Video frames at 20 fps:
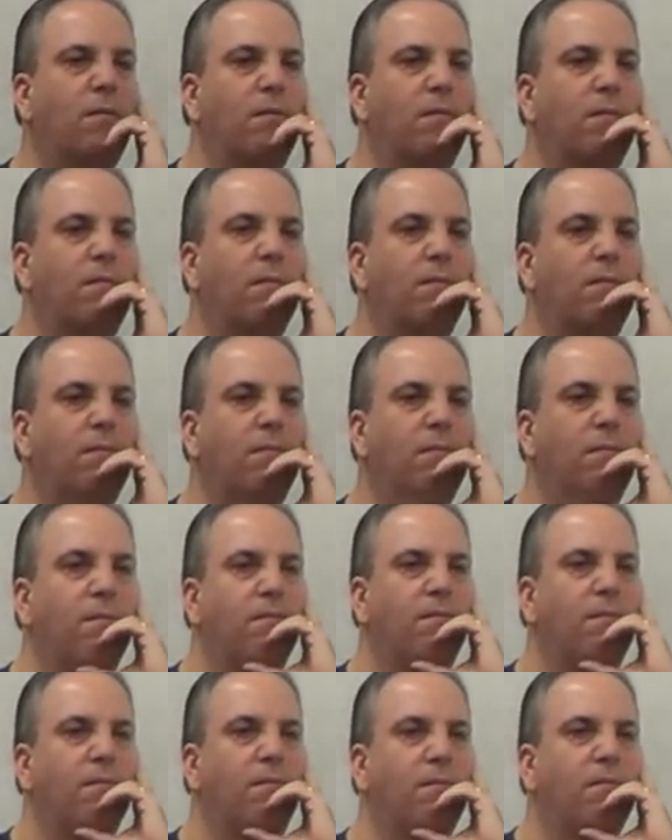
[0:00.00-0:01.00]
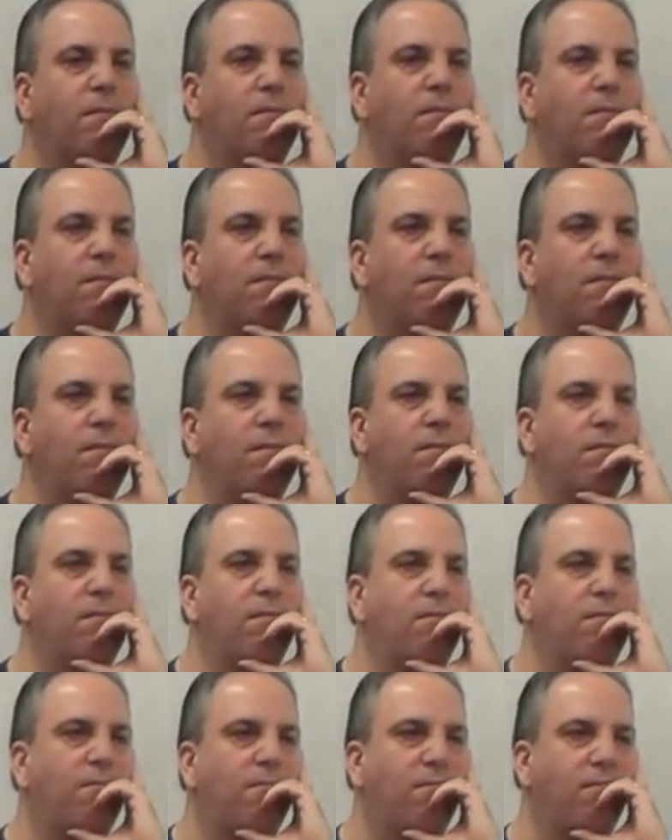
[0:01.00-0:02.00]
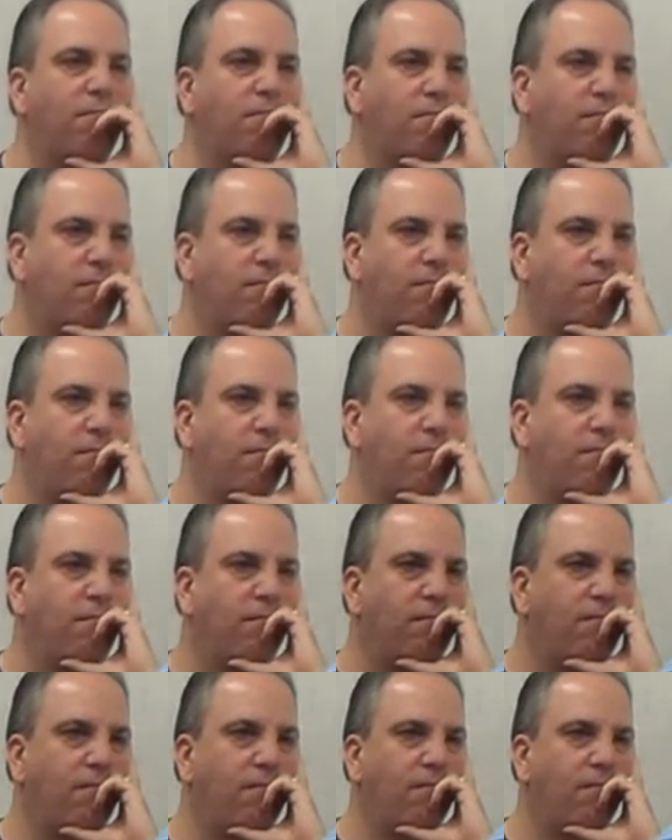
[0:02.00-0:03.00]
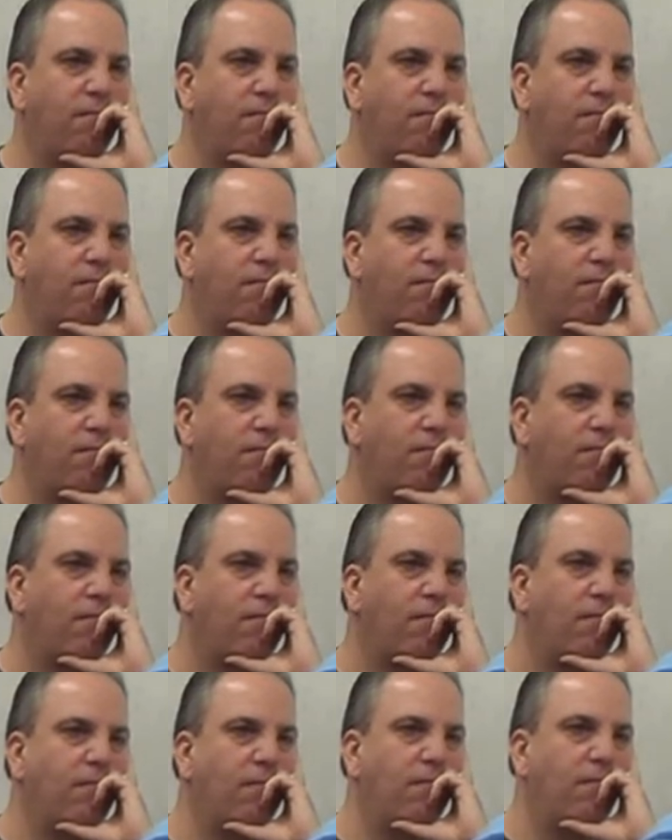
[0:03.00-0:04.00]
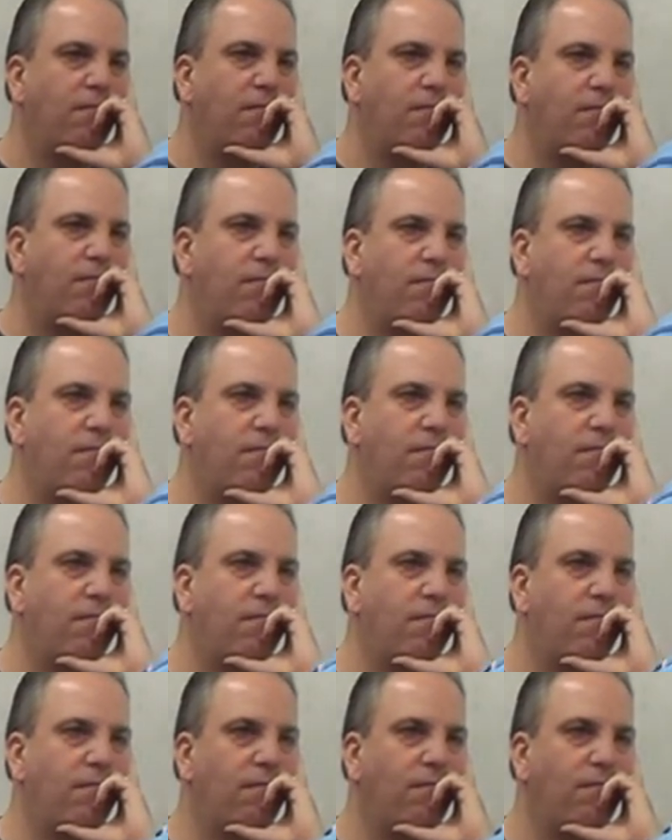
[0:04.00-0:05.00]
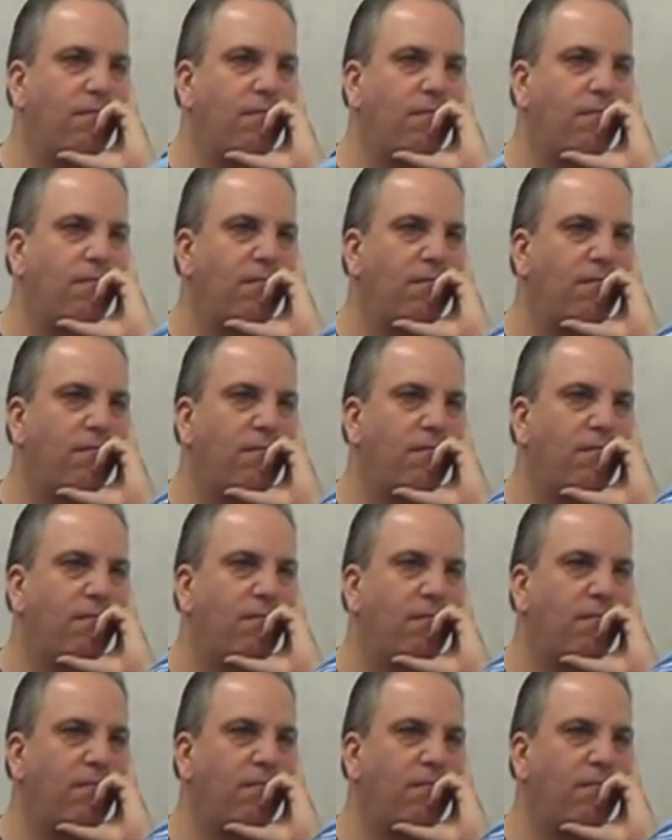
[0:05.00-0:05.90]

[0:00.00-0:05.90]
No words are spoken by the person on screen.